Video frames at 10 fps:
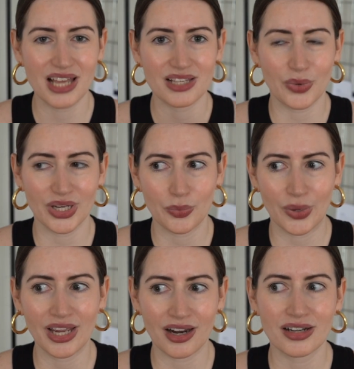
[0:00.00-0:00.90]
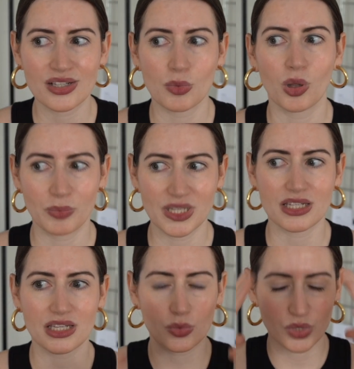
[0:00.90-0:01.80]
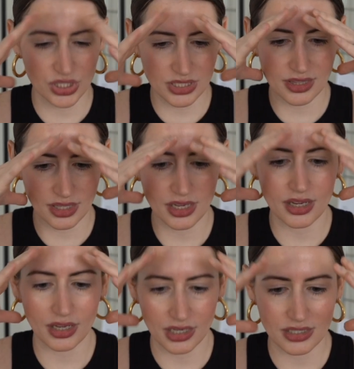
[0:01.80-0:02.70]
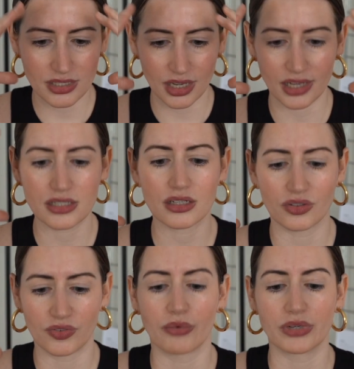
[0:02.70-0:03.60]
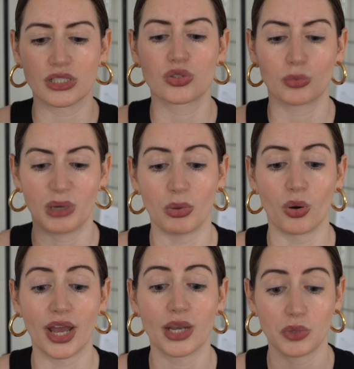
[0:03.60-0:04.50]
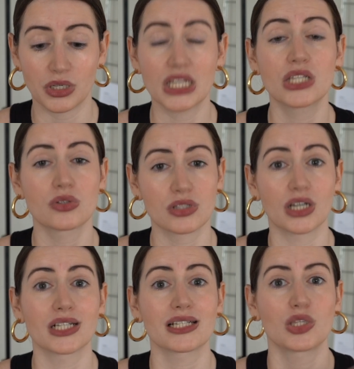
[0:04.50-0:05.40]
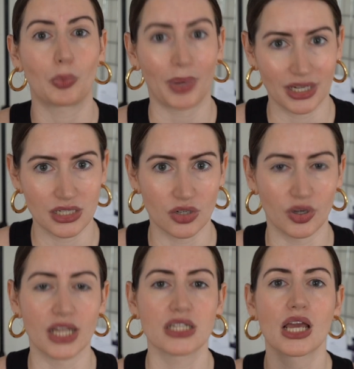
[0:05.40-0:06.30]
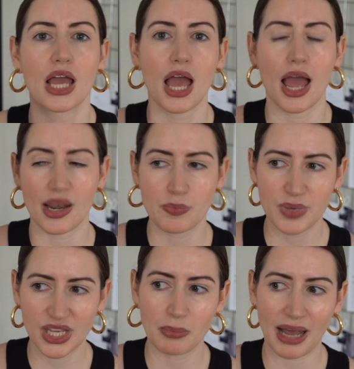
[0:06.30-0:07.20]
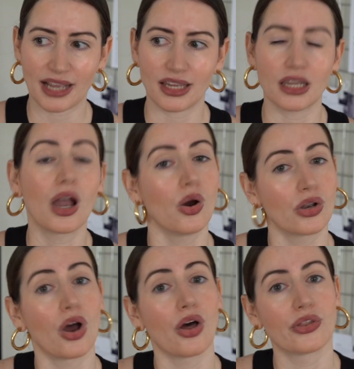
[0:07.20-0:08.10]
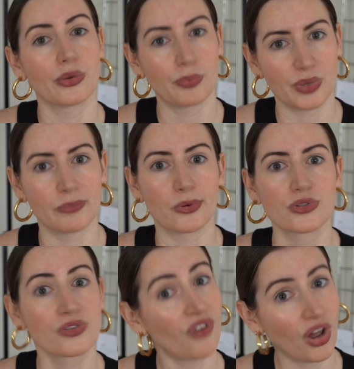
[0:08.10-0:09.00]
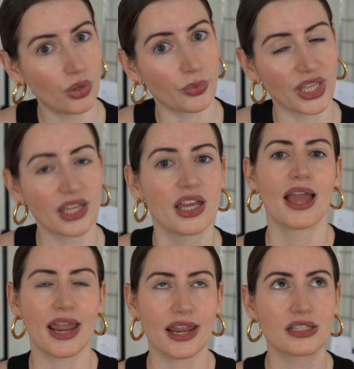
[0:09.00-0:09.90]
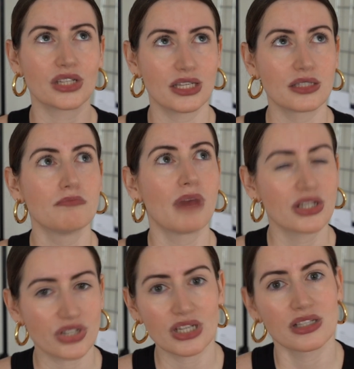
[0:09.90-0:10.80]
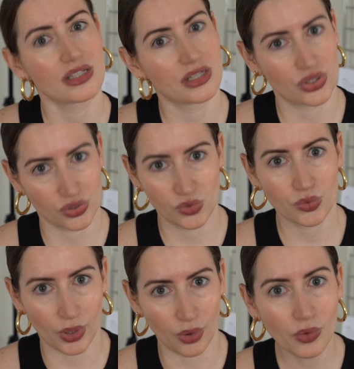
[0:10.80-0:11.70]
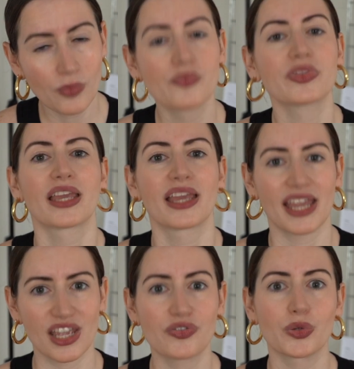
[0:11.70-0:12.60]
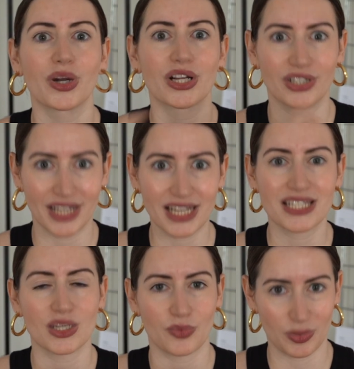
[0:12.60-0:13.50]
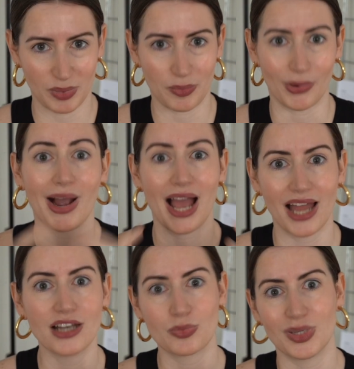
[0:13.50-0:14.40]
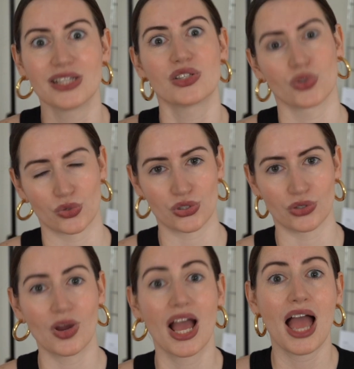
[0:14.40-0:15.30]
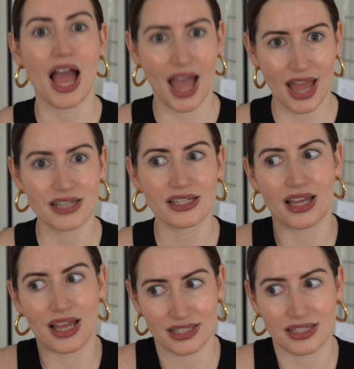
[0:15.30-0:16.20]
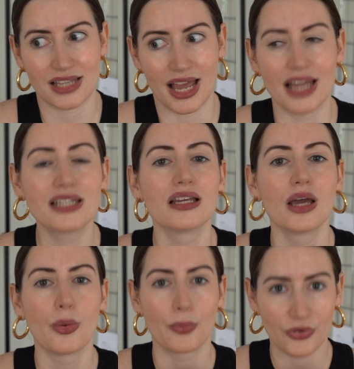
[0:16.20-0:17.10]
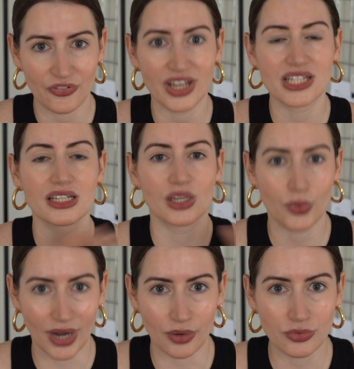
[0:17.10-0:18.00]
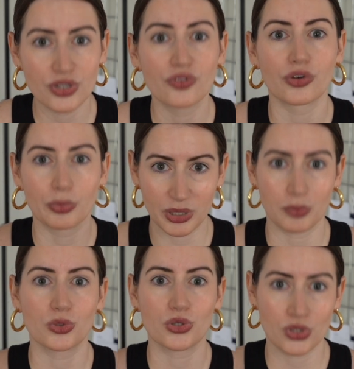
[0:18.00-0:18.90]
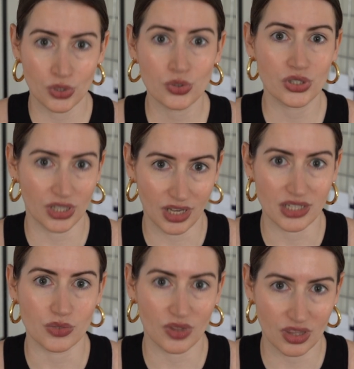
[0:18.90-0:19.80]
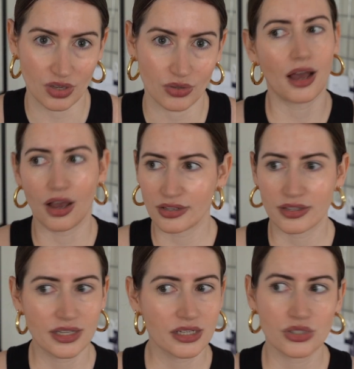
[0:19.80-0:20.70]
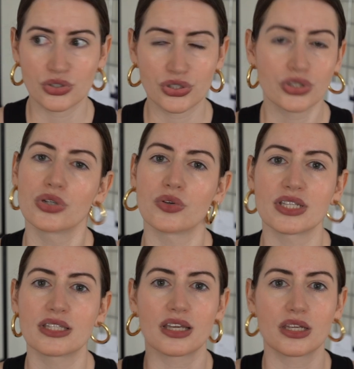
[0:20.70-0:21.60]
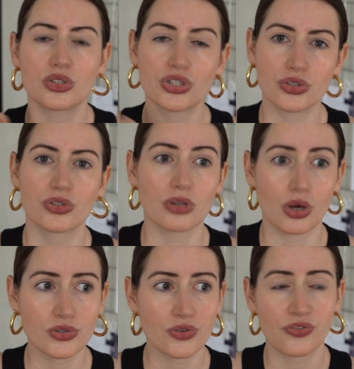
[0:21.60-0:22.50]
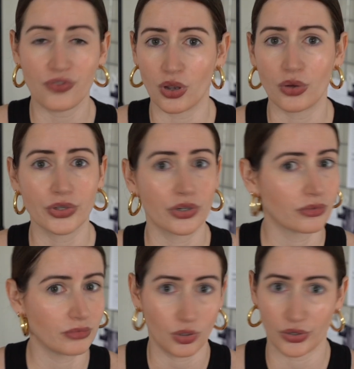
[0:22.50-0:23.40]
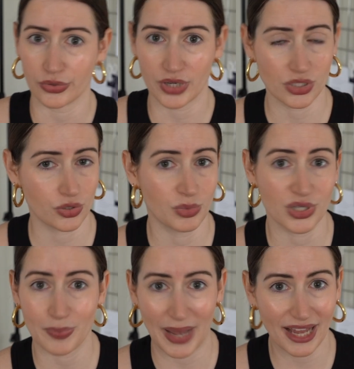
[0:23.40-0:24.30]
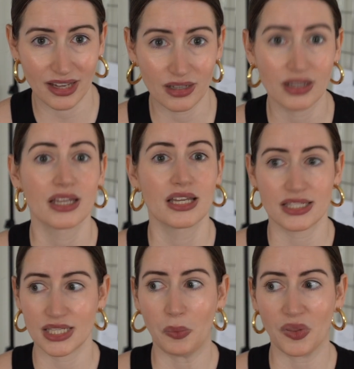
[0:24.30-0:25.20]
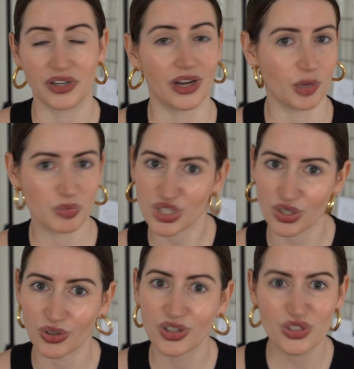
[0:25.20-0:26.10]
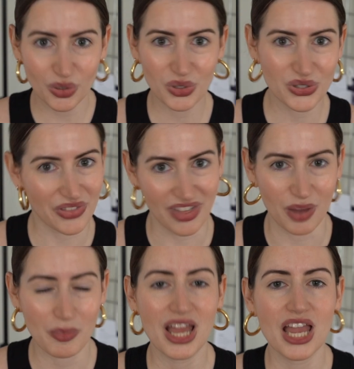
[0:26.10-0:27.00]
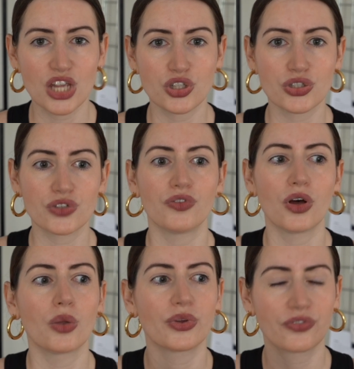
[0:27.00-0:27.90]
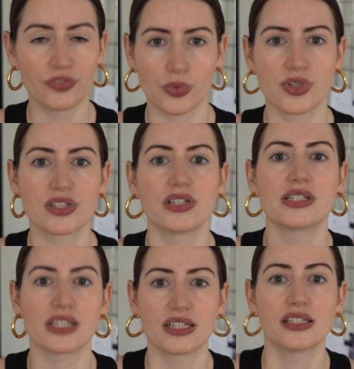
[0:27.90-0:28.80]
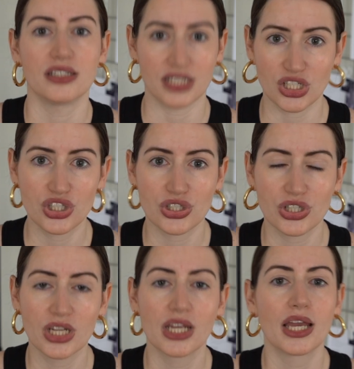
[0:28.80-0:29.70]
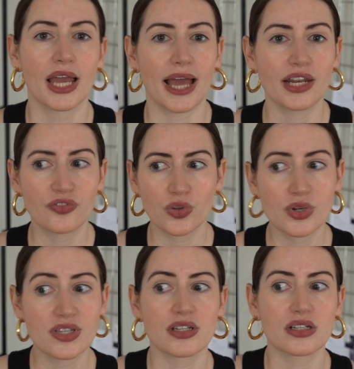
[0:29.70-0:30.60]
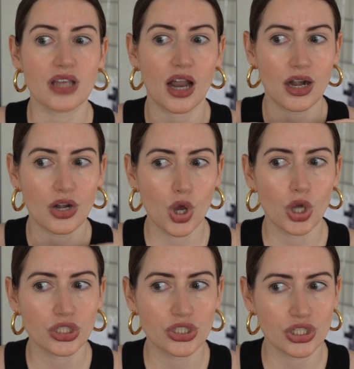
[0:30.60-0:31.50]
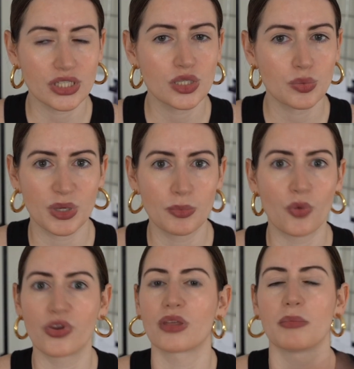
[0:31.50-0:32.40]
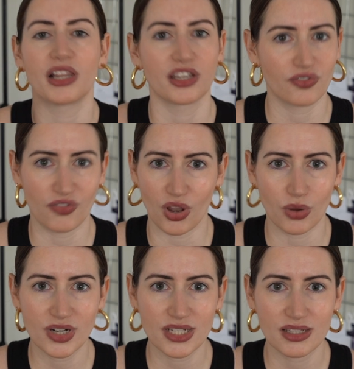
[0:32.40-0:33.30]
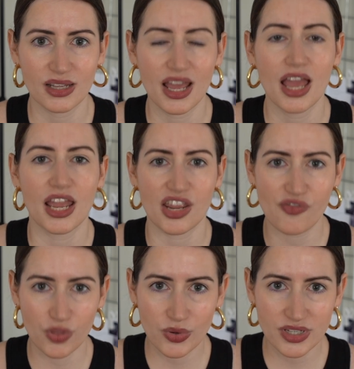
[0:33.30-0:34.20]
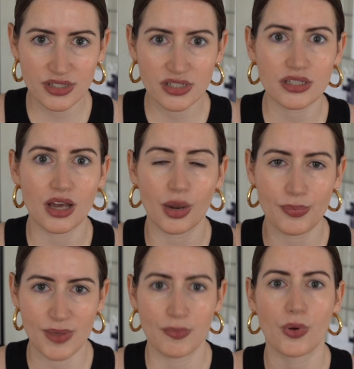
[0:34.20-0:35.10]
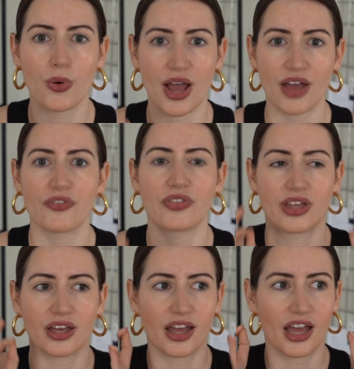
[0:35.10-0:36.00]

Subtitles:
When we are a small business, we just think inside of our little bubble and we need to start expanding on it and piggybacking on other people's following. It is much easier to grow if you are connecting with people and being social. And as I said, providing the ground for people to socialize with you. Other things you should do is you should also follow your loyal customers back. See what they're up to. Talk to them. You should follow influencers in the niche. And influencers are not just people with 1 million followers. Influencers are people who have the